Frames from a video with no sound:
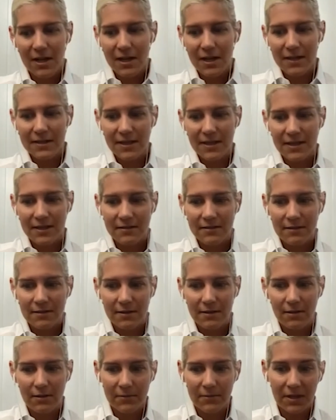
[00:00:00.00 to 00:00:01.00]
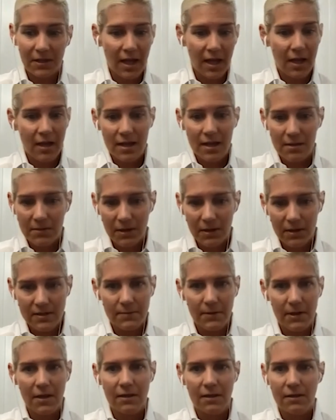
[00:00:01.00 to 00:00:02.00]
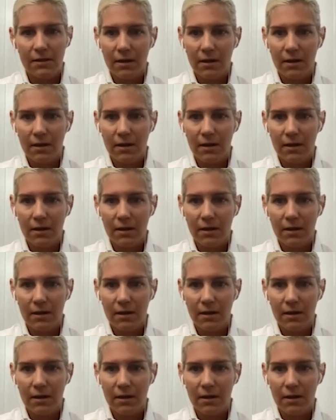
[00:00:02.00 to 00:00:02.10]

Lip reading: And then, I'm like, hi, I'm Elizabeth.